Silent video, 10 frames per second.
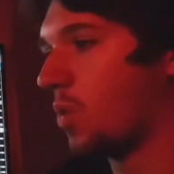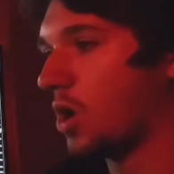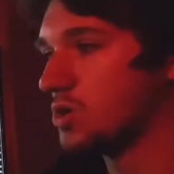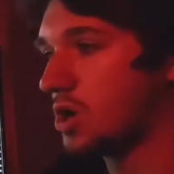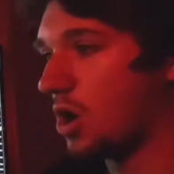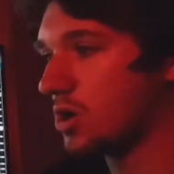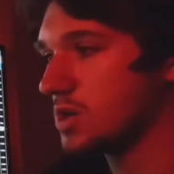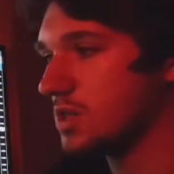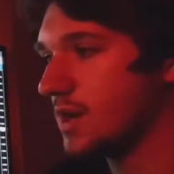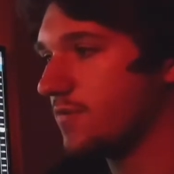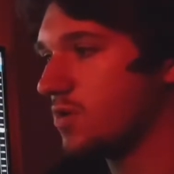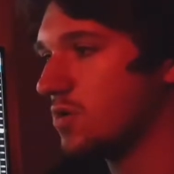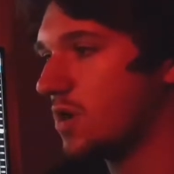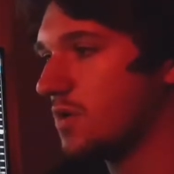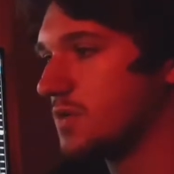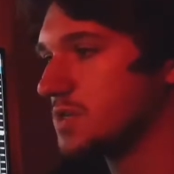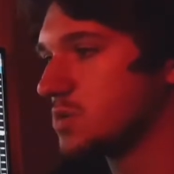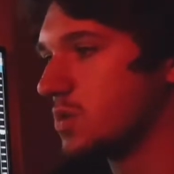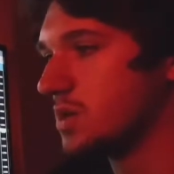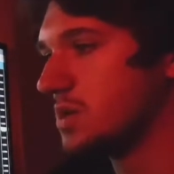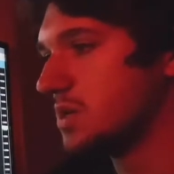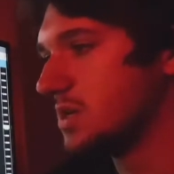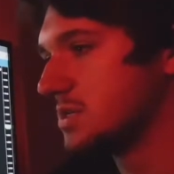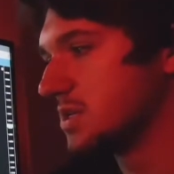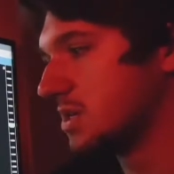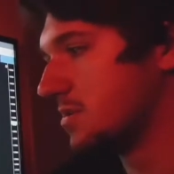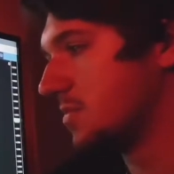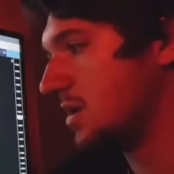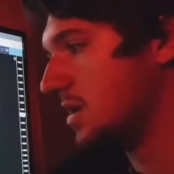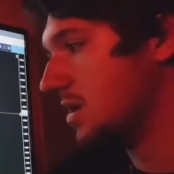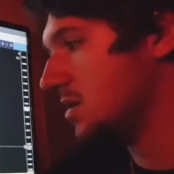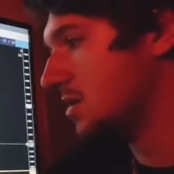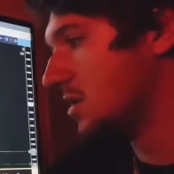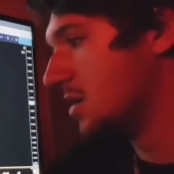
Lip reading: Our target level on this one is going to be